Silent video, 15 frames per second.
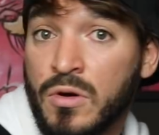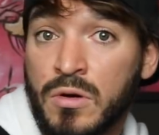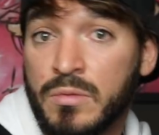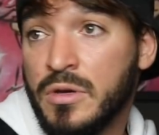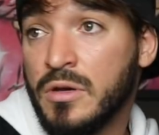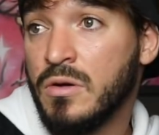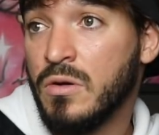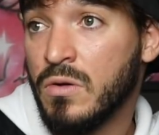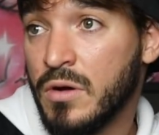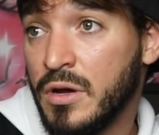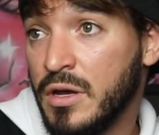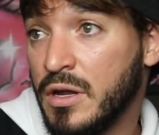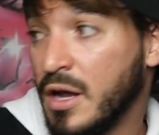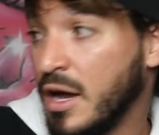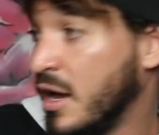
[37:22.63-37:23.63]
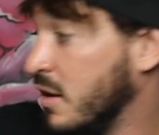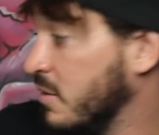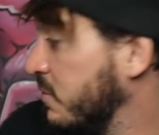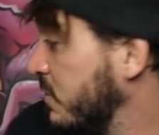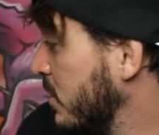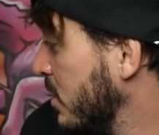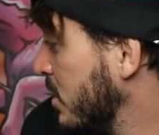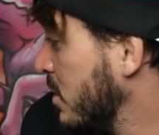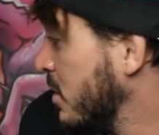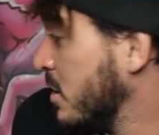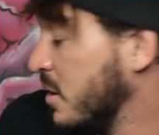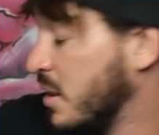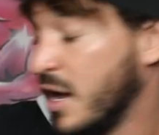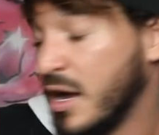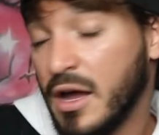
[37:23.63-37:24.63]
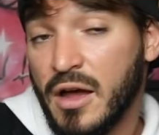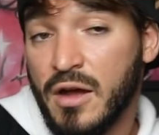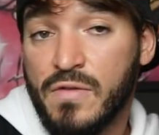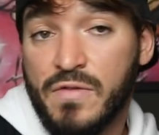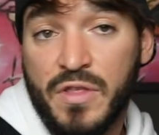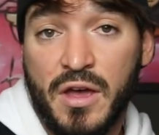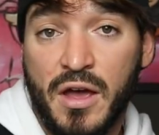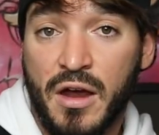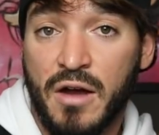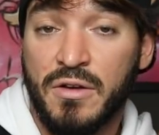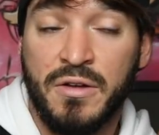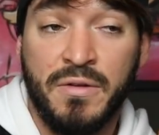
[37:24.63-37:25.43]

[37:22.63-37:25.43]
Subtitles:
Colby, and Corey, and I have that guy over there.